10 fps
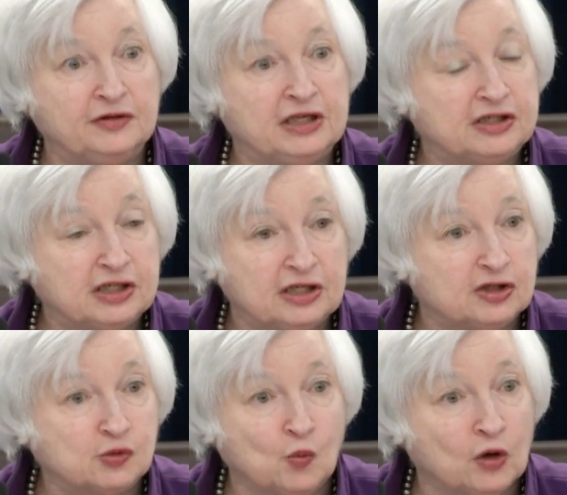this
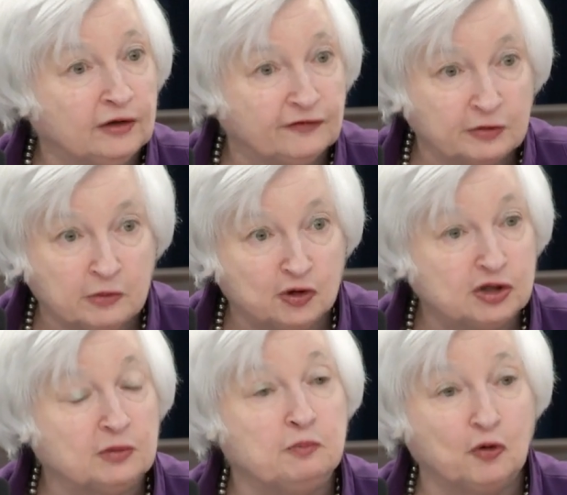is one of the
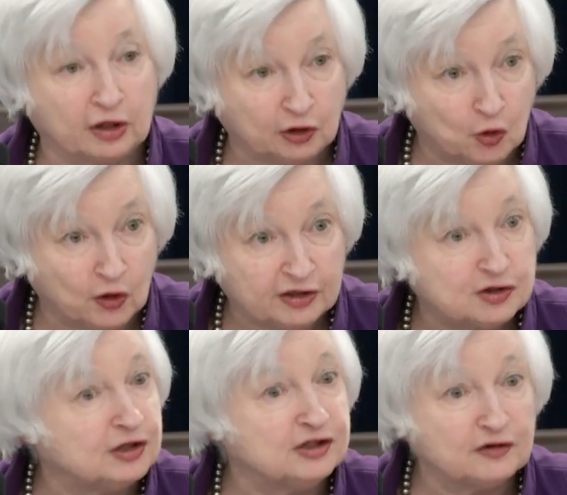most important
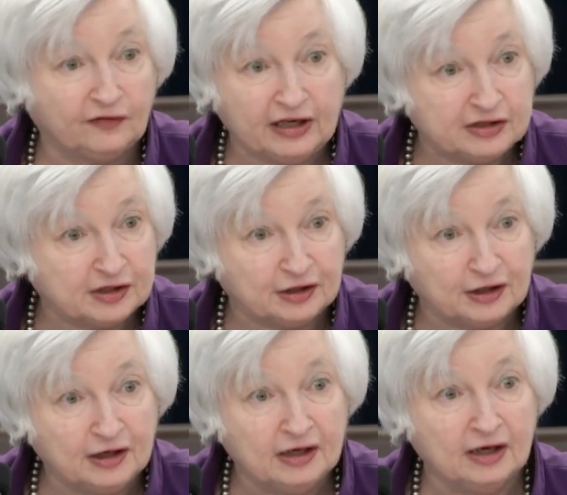questions
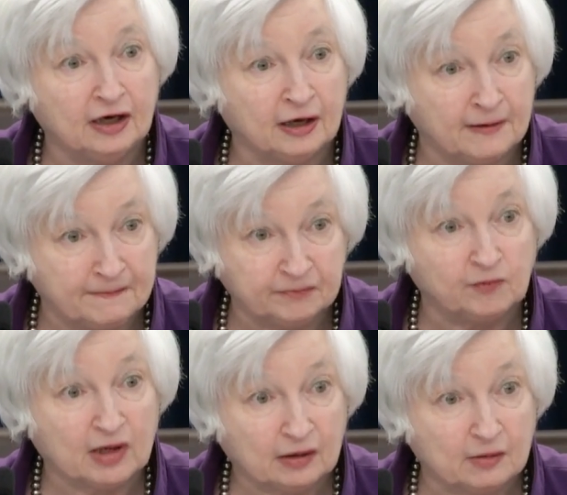facing
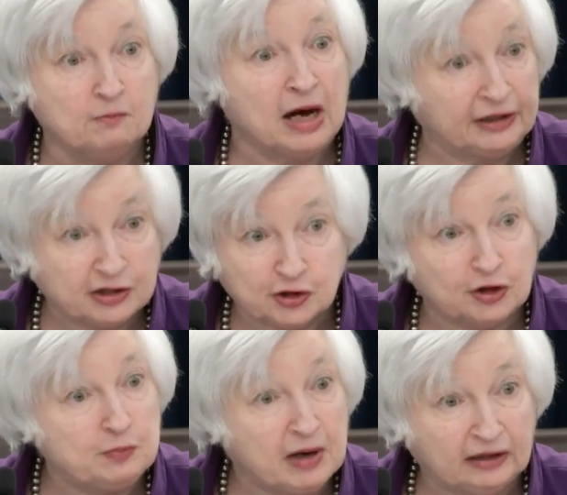
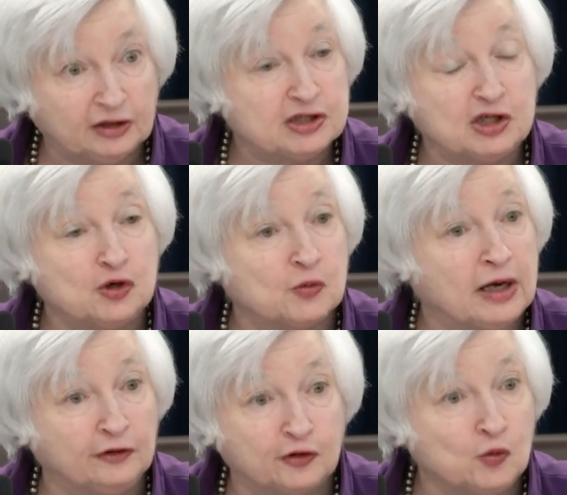monetary policy
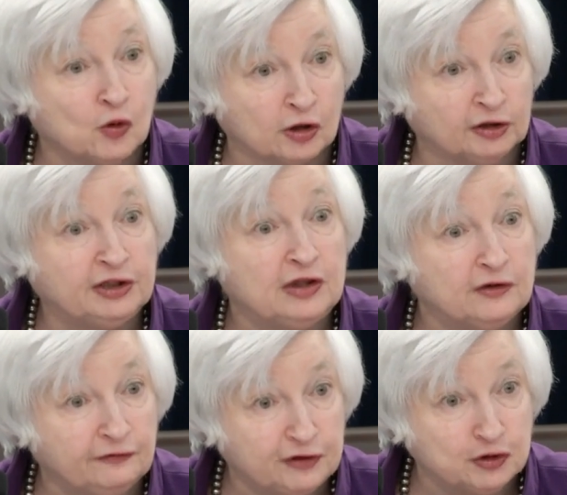around the world in the
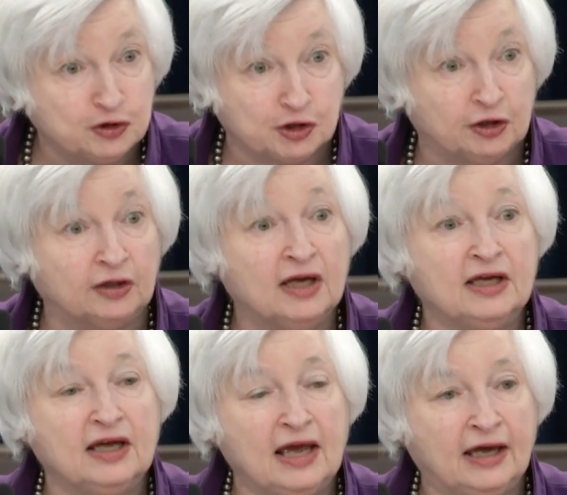future.
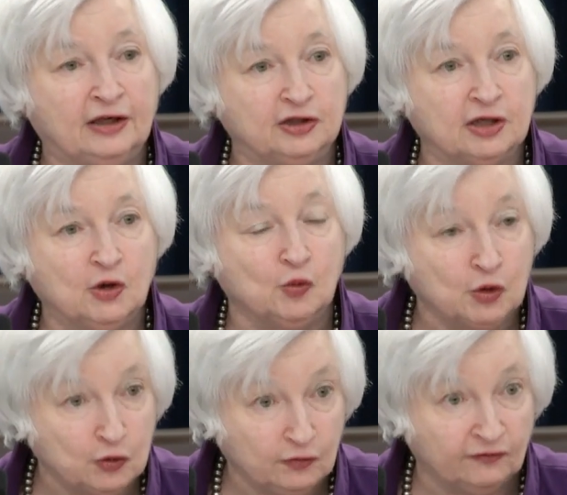And we
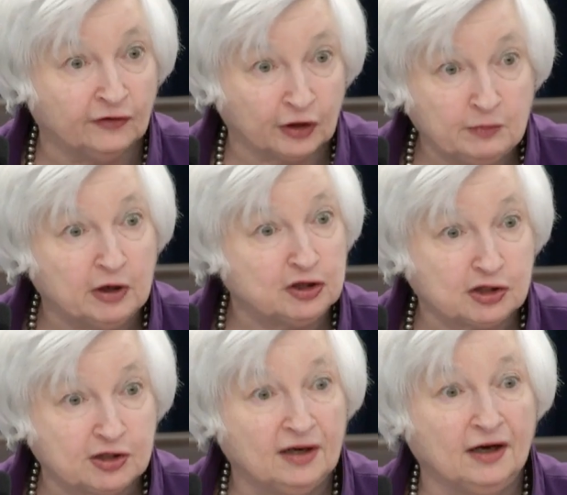very
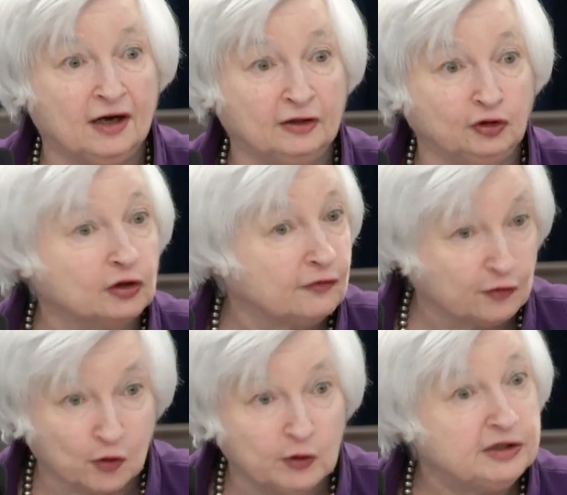much look
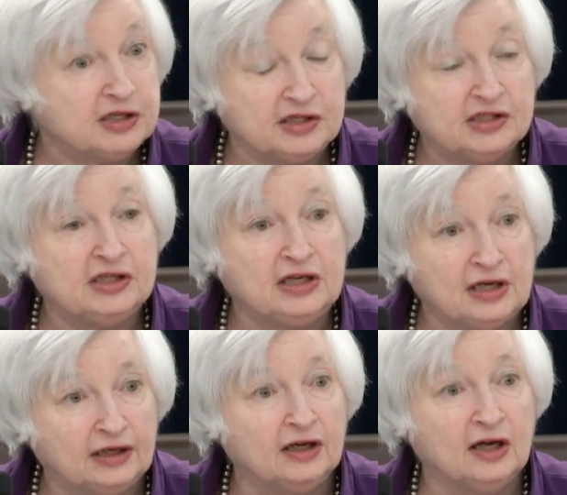forward to
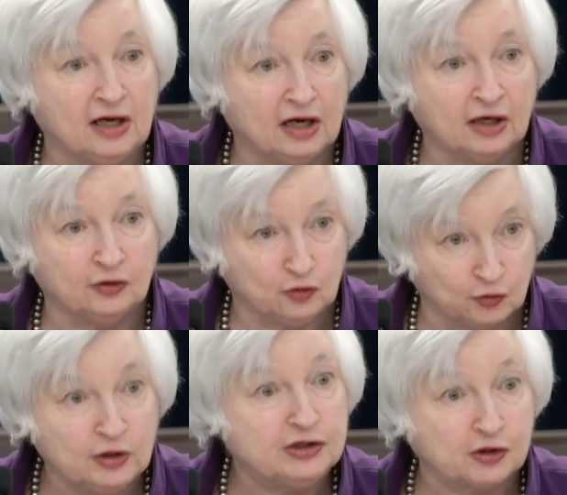seeing
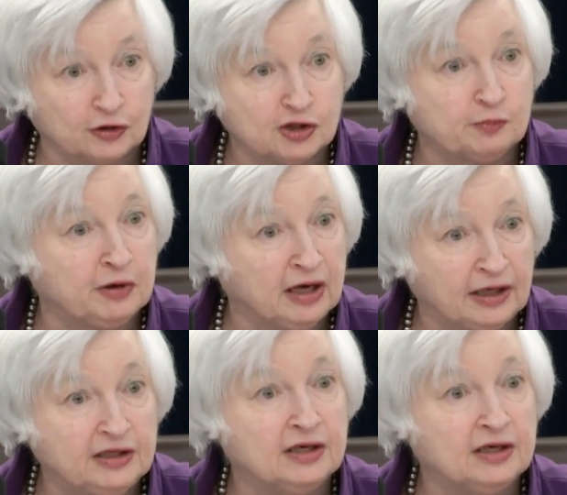research by